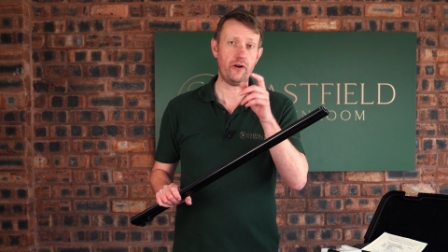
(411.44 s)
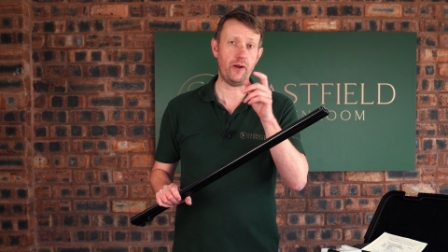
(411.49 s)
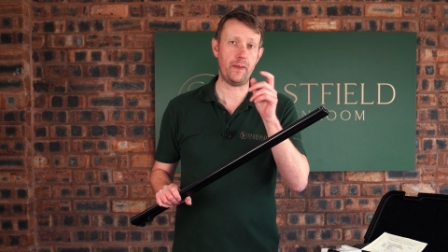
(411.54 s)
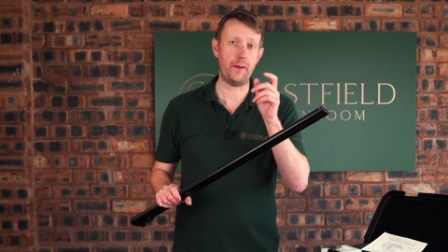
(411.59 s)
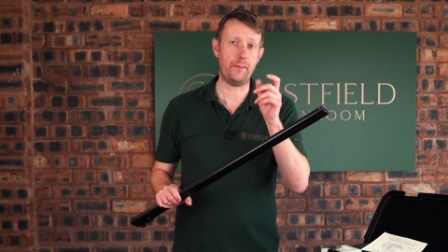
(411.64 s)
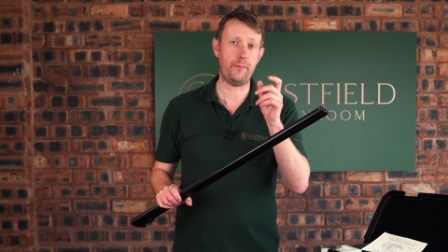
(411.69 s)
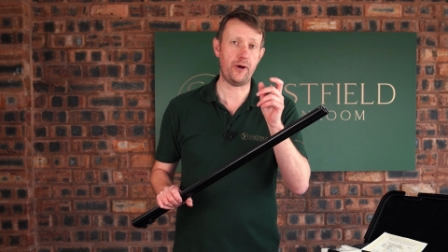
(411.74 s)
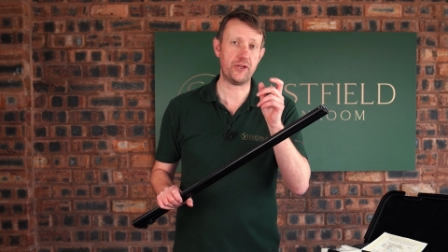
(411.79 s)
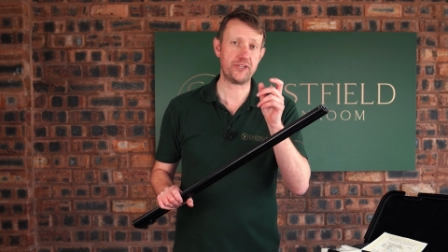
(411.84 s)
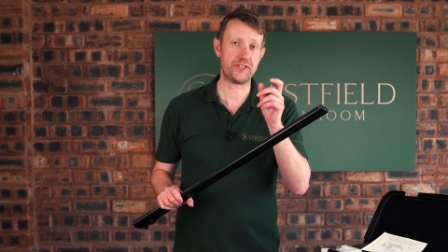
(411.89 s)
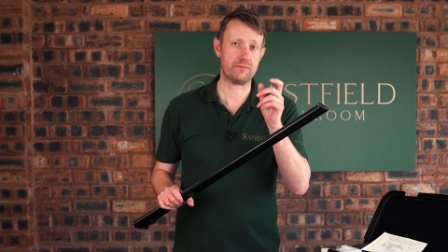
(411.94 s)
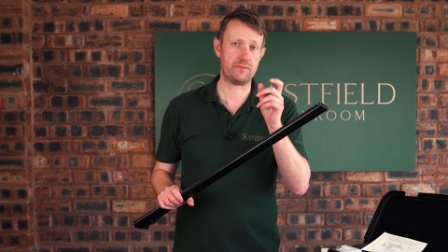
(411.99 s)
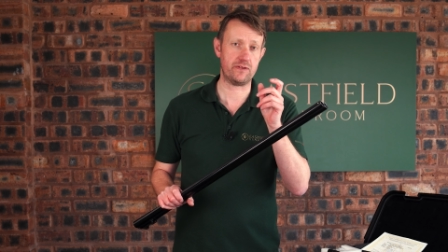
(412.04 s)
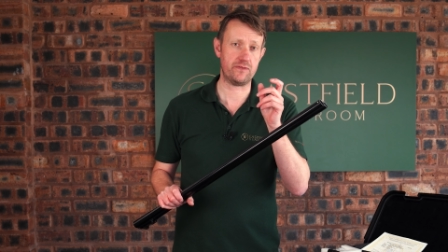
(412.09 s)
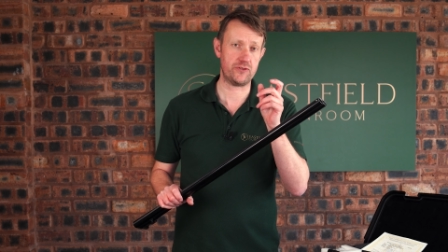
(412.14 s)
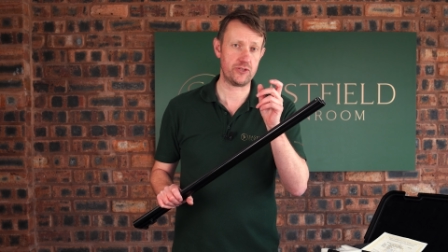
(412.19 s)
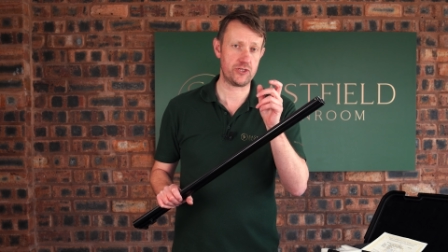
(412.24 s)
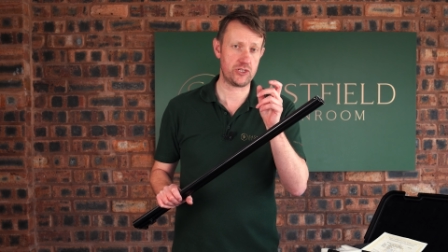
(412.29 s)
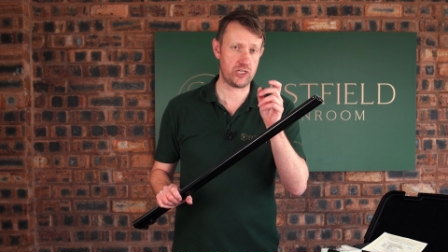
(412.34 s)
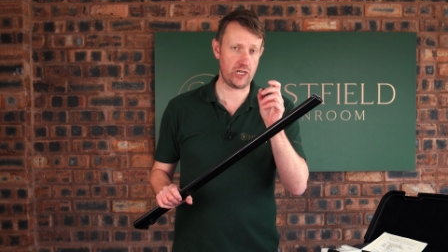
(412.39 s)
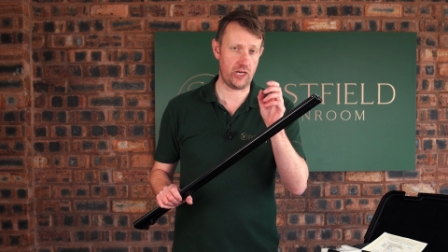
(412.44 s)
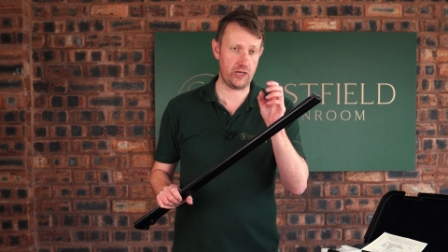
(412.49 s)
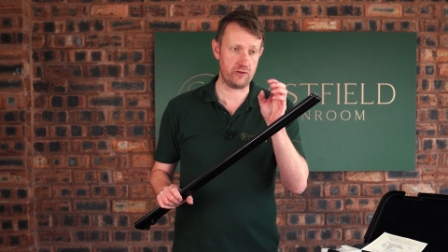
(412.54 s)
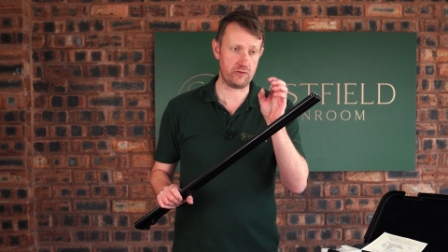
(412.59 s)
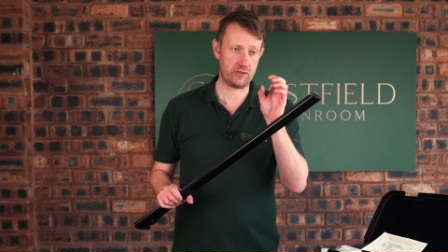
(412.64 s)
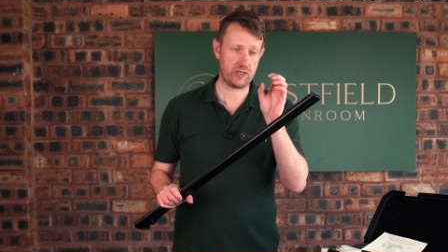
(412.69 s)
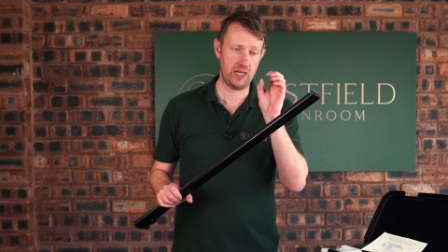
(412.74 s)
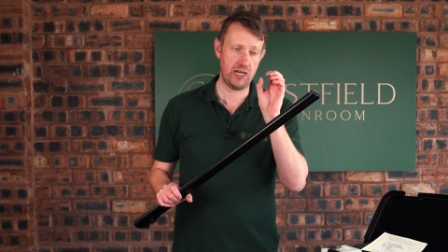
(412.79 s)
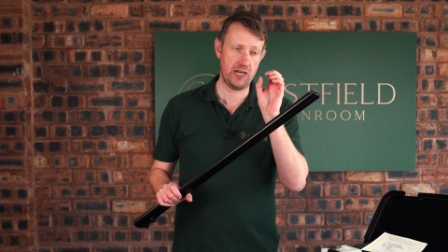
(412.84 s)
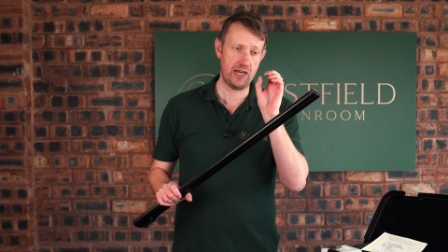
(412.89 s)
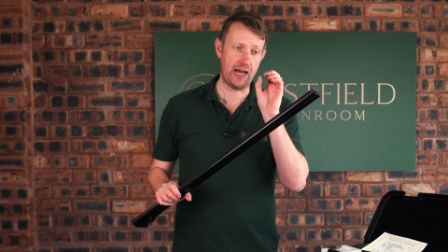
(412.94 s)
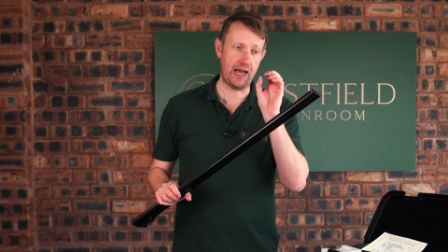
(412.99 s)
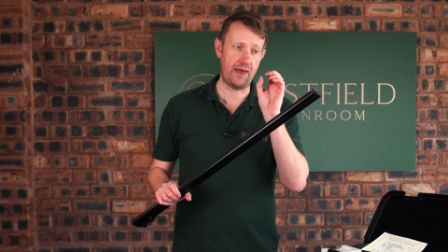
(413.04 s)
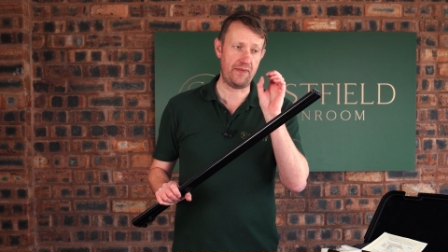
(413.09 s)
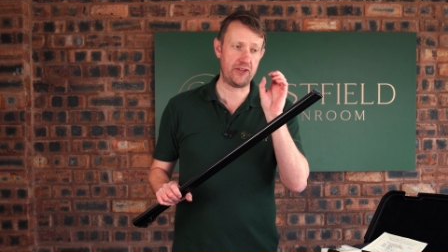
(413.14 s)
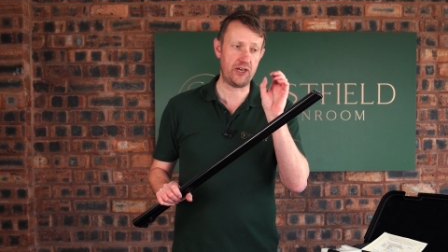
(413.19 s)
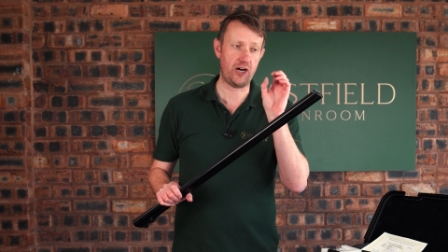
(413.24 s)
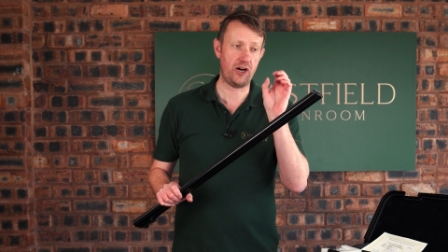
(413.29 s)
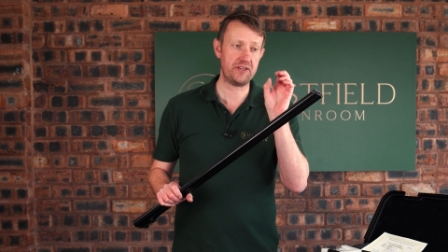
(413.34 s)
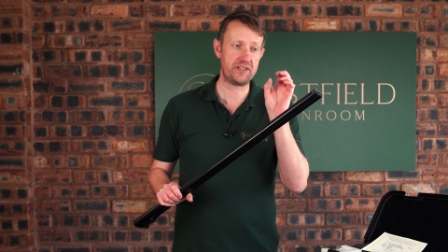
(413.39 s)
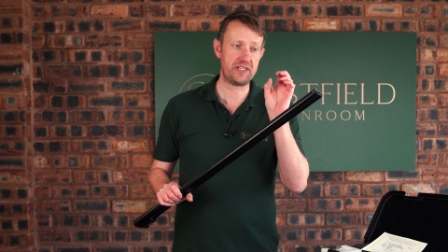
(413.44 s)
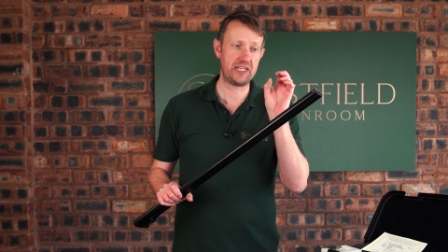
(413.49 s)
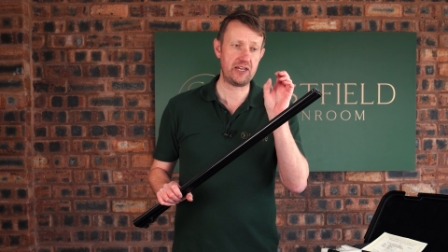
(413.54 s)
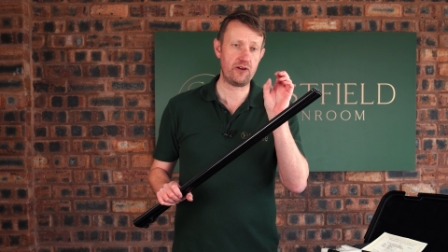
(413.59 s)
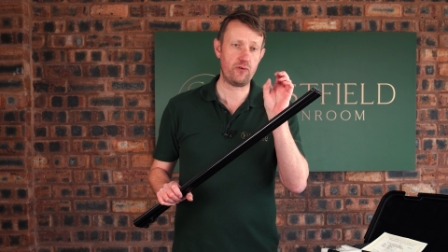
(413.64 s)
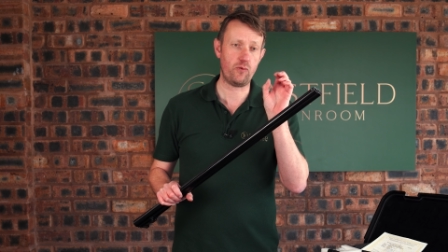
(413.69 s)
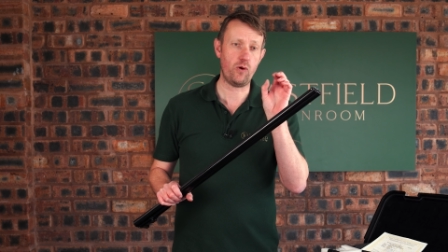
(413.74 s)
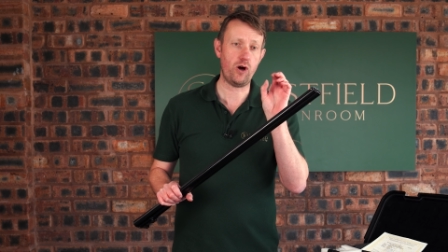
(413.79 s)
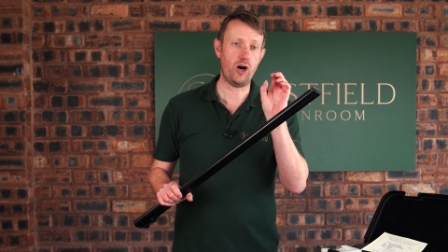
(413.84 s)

on the bottom of the choke. And the idea